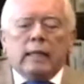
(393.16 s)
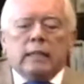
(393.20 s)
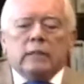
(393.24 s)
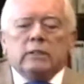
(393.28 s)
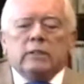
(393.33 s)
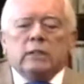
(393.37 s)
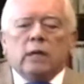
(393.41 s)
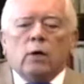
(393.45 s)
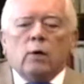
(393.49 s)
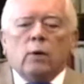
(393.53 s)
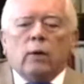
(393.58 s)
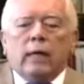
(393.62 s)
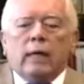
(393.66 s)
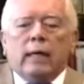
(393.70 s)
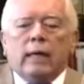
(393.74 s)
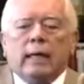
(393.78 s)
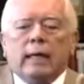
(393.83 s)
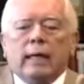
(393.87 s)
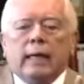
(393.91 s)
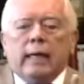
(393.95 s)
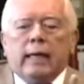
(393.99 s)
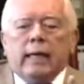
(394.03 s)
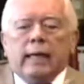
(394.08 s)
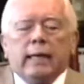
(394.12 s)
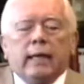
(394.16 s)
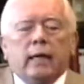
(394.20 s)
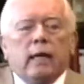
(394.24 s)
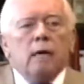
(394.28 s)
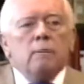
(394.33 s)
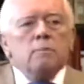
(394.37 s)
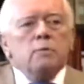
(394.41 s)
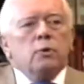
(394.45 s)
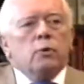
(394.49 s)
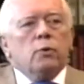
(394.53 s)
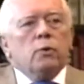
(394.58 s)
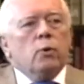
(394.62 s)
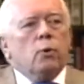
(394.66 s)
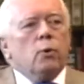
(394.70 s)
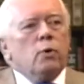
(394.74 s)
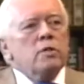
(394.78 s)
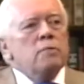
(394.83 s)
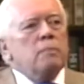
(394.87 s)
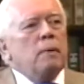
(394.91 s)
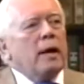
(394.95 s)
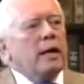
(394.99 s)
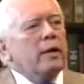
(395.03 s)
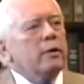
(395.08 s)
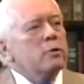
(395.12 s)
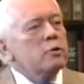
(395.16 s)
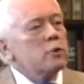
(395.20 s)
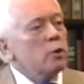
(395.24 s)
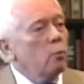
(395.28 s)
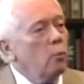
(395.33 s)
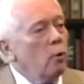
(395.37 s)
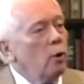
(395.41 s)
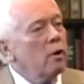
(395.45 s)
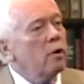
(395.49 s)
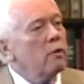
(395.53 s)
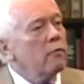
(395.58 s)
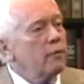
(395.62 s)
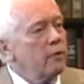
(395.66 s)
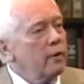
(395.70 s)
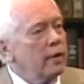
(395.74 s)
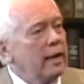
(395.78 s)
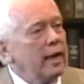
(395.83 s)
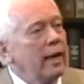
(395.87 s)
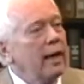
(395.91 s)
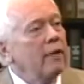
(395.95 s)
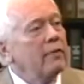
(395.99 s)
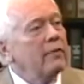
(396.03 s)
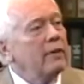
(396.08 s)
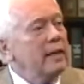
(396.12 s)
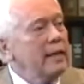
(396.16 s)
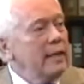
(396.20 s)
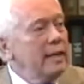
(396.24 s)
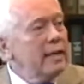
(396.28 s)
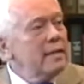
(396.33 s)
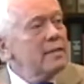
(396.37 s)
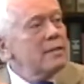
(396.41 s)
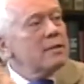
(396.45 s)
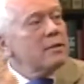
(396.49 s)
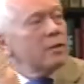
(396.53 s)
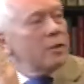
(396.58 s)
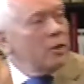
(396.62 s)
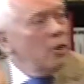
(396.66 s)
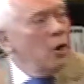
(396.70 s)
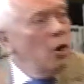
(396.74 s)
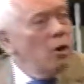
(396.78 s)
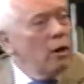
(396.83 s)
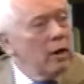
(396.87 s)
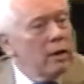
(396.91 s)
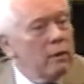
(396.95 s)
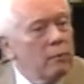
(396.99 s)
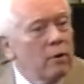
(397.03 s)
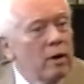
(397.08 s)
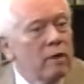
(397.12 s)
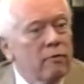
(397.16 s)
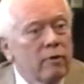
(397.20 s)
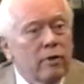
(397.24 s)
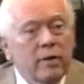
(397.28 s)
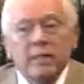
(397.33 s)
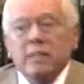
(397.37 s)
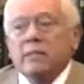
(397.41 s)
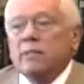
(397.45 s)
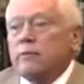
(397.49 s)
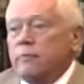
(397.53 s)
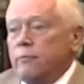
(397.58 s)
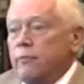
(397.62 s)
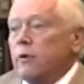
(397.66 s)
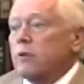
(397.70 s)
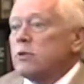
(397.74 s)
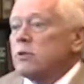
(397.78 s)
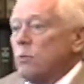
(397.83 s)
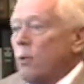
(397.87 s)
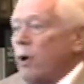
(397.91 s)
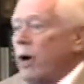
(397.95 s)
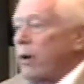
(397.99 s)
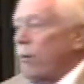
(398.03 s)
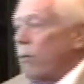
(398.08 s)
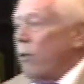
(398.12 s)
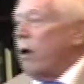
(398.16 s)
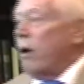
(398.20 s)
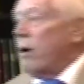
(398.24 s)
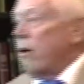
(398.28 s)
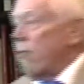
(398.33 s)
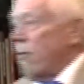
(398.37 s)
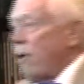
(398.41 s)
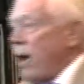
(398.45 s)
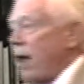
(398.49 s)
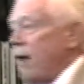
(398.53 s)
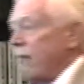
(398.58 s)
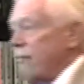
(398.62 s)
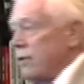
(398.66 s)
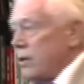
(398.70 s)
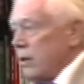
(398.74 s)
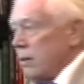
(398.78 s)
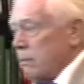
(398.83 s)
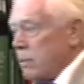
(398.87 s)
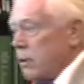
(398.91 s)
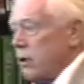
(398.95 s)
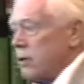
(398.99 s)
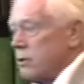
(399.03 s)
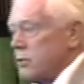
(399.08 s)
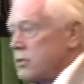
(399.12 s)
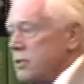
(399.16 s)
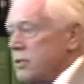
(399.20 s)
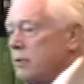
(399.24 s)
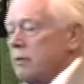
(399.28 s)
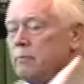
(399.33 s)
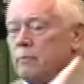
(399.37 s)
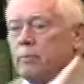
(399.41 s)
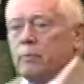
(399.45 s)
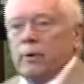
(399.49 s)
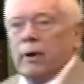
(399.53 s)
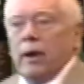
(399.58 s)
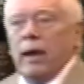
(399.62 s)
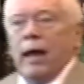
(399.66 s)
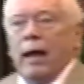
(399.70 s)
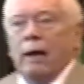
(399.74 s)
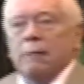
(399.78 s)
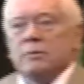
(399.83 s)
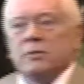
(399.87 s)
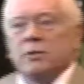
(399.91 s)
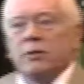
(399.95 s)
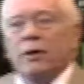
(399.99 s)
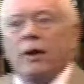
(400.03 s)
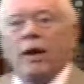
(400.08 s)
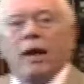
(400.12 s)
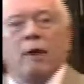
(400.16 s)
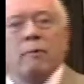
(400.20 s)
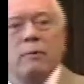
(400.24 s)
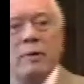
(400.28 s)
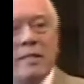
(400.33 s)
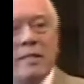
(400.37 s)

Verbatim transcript: so he comes on horseback, and there's a wonderful account that he gets to the Gauley River. He's the first whitewater rafting person, perhaps. You know how